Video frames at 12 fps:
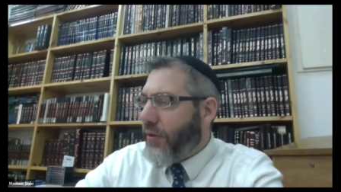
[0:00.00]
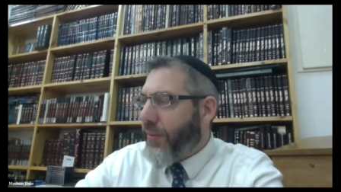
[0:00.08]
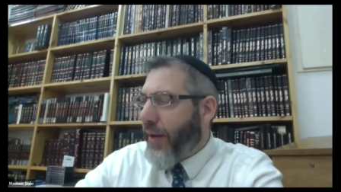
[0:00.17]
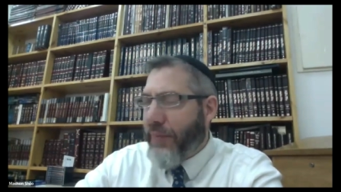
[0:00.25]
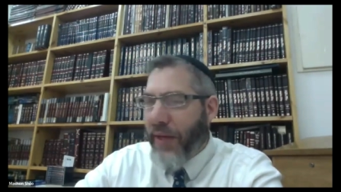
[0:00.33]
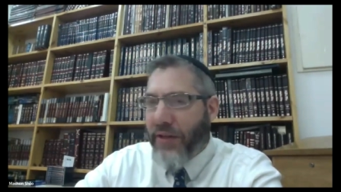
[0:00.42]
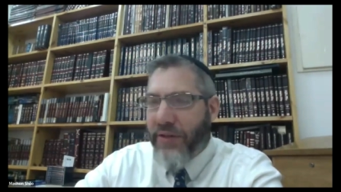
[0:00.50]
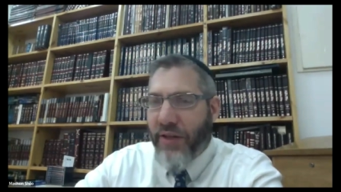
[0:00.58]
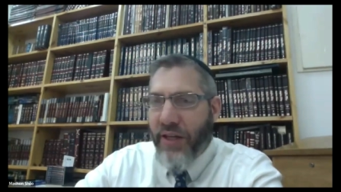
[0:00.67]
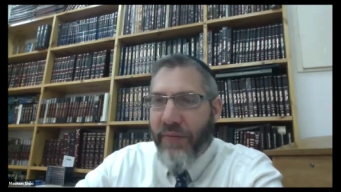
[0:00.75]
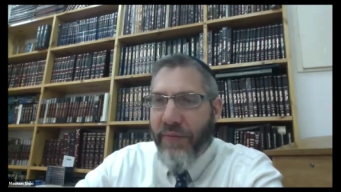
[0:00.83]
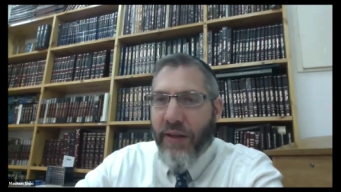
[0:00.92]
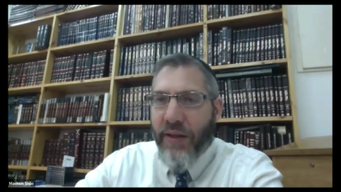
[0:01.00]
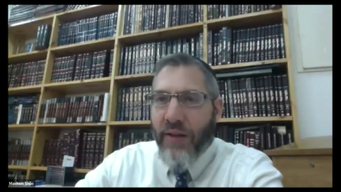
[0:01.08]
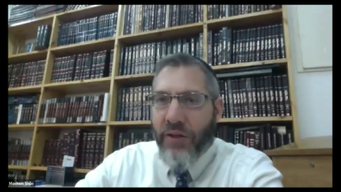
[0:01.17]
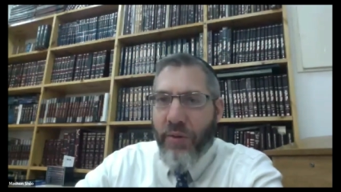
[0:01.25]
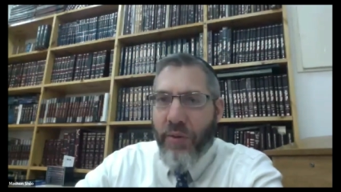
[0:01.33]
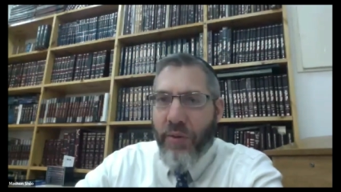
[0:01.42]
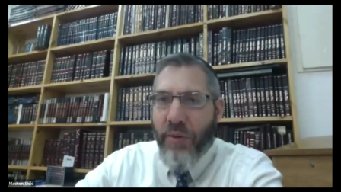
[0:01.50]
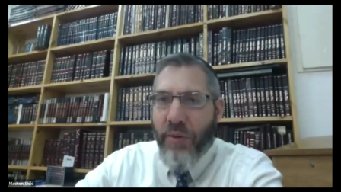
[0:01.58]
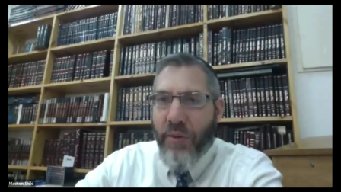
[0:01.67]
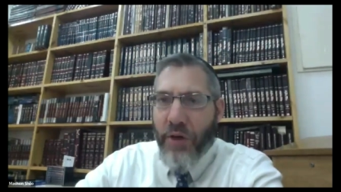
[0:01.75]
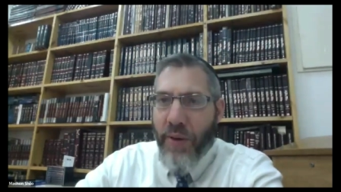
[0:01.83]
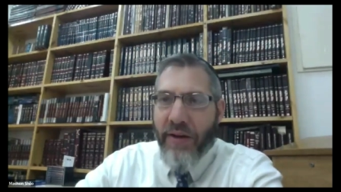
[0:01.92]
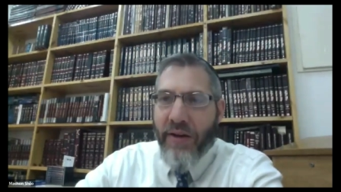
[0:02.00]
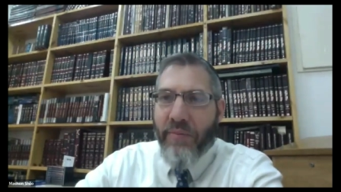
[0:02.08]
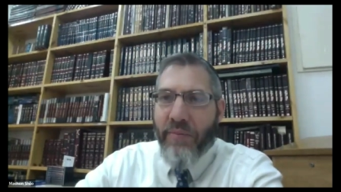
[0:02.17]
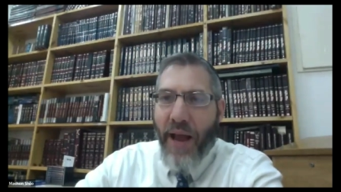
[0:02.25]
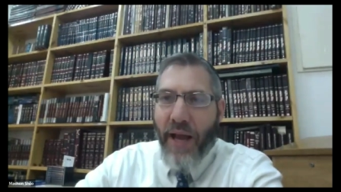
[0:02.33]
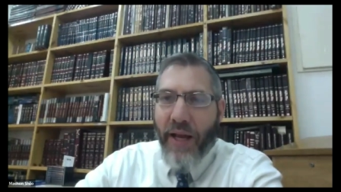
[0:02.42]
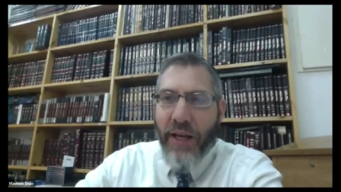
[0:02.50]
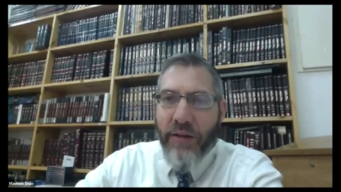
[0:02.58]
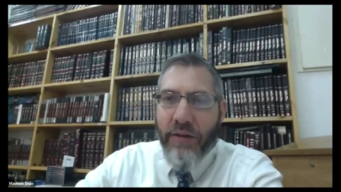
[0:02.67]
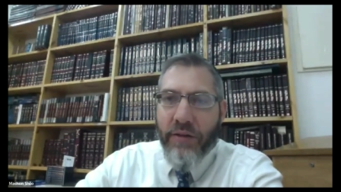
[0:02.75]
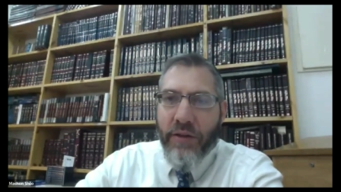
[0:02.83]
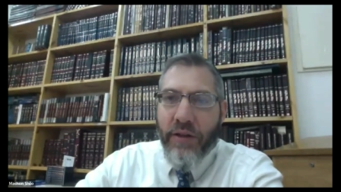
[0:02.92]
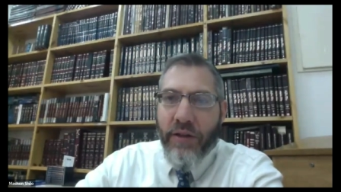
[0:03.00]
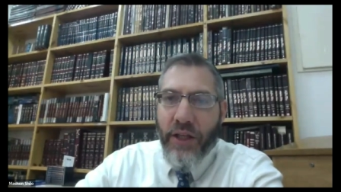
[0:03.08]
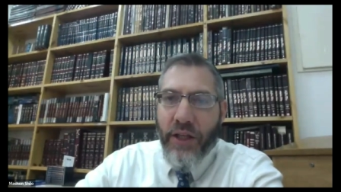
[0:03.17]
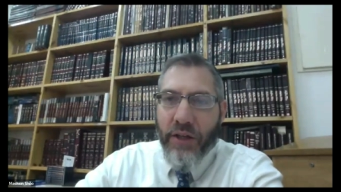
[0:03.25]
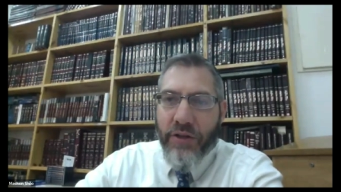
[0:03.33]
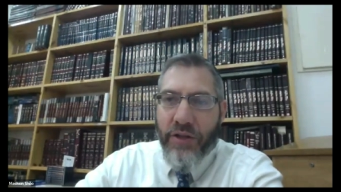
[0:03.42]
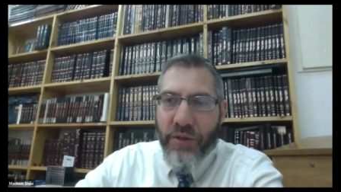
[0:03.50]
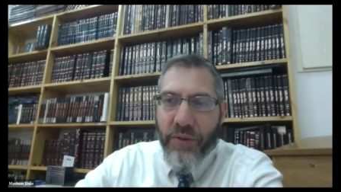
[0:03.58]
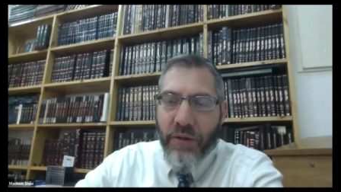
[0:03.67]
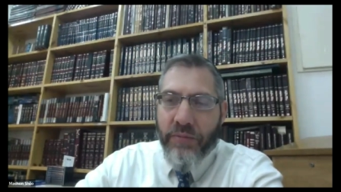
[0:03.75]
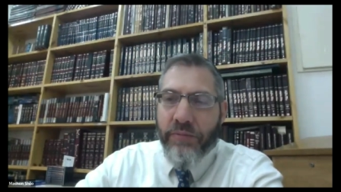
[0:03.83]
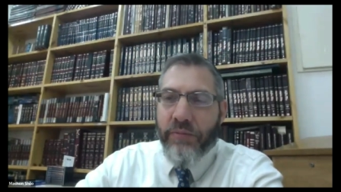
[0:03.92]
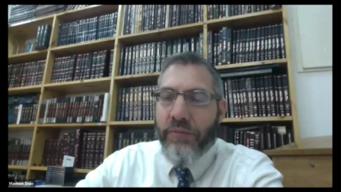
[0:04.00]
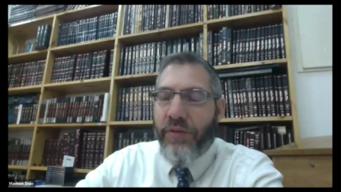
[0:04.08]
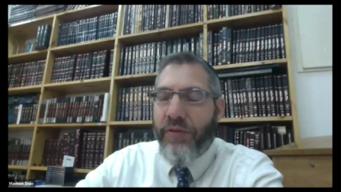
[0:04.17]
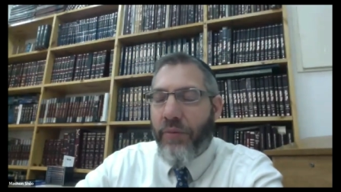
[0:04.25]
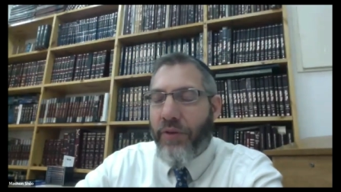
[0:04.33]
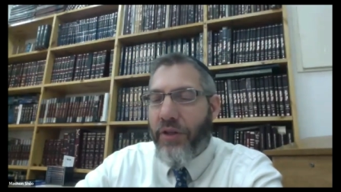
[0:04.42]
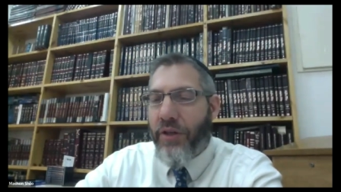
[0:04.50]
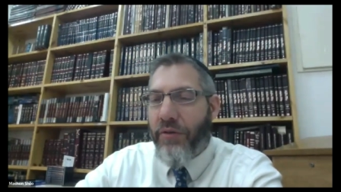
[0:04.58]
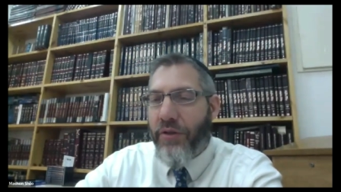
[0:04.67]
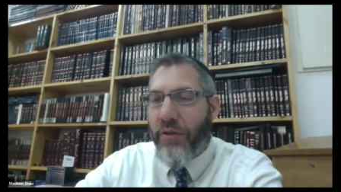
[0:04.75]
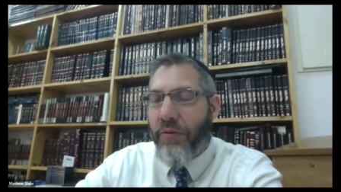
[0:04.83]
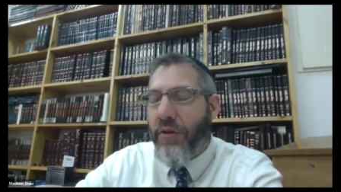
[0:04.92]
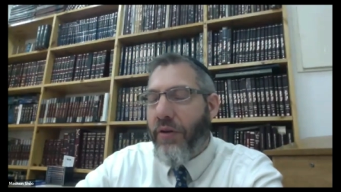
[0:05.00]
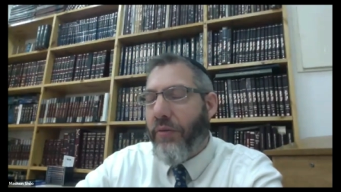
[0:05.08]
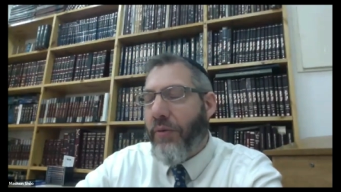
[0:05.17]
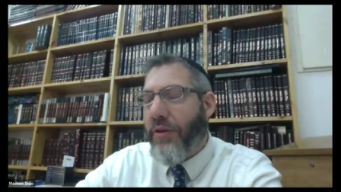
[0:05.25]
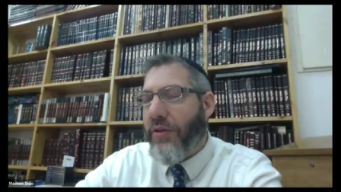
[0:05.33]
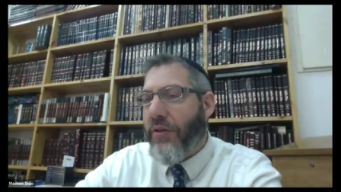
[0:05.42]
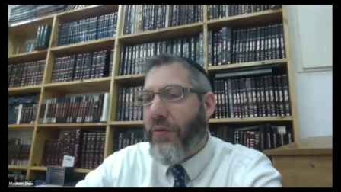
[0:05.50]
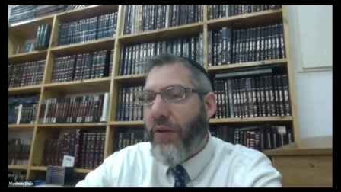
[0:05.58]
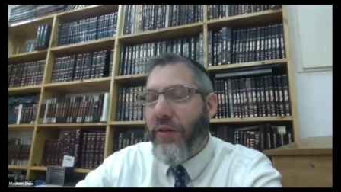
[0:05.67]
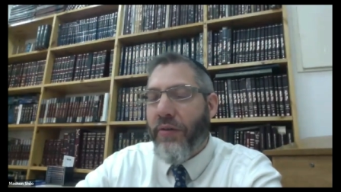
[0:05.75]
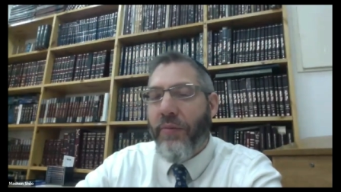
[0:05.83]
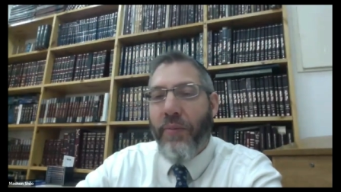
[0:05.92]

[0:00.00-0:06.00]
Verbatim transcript: Basically, assuming what you had back in the year zero, if there was a year zero. No, there wasn't, according to.